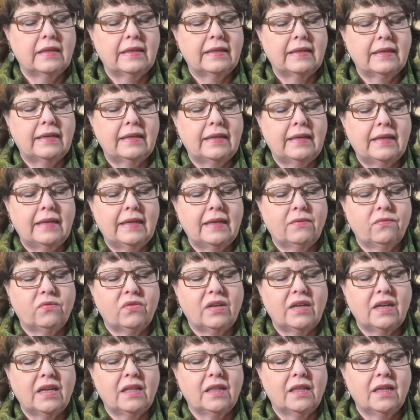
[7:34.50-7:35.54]

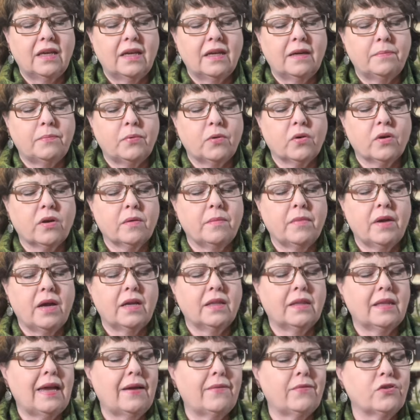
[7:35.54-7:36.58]
Vanilla,
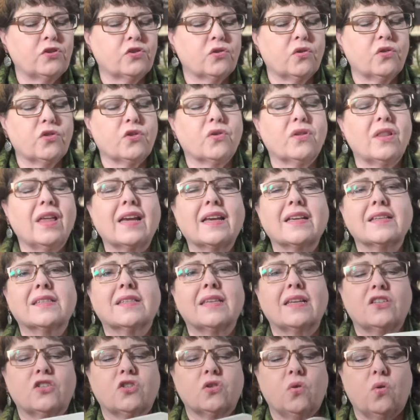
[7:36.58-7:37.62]
bergamot, lavender. They're like
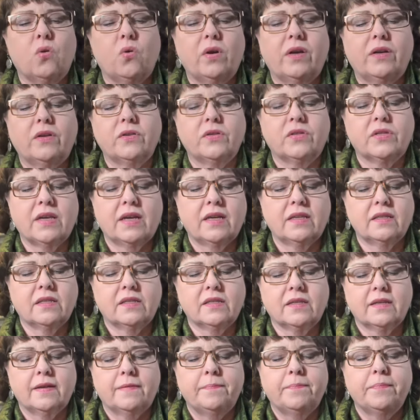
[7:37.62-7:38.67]
essential oil
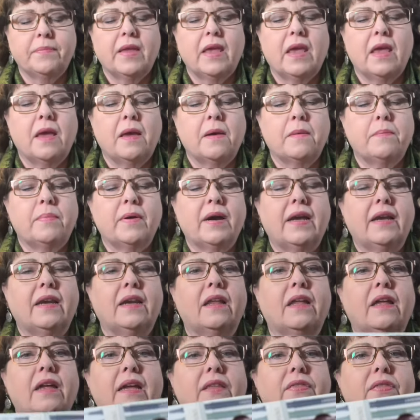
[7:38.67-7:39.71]
scents, but
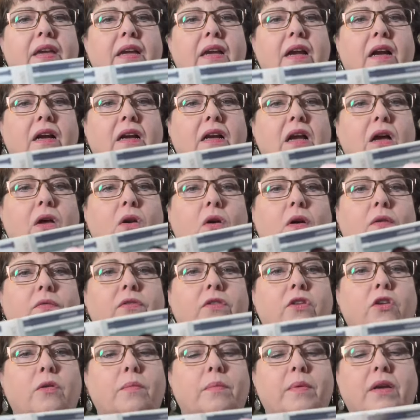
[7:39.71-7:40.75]
they got cut off a
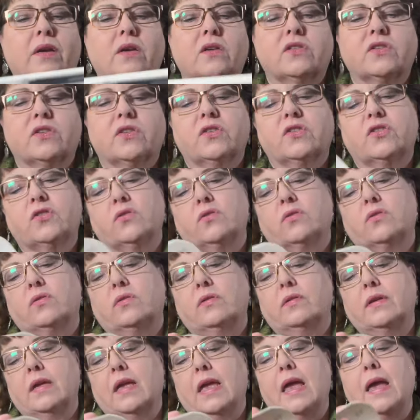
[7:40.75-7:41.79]
little bit because of the
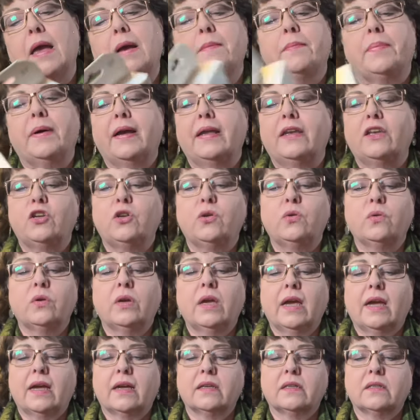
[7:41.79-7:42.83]
circle. But you
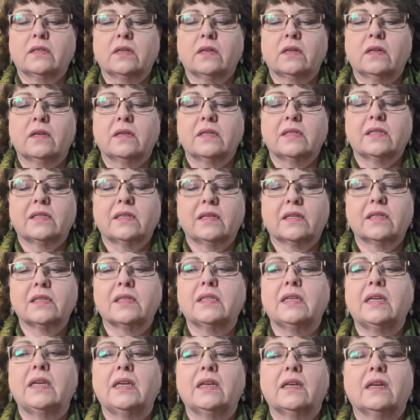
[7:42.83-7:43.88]
get
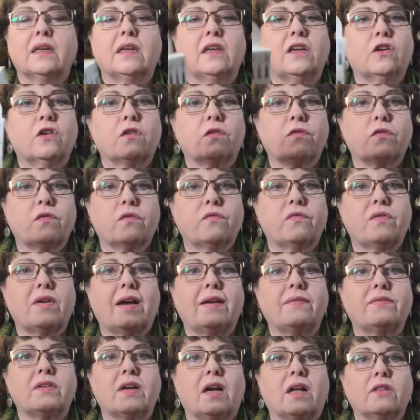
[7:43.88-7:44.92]
16 in here for
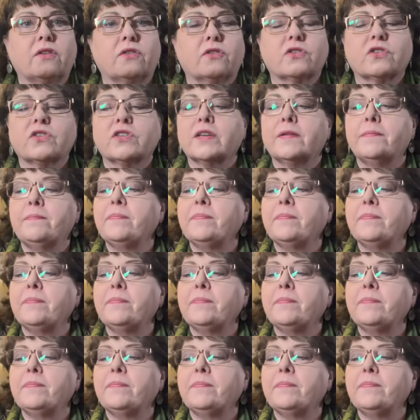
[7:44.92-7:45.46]
$5.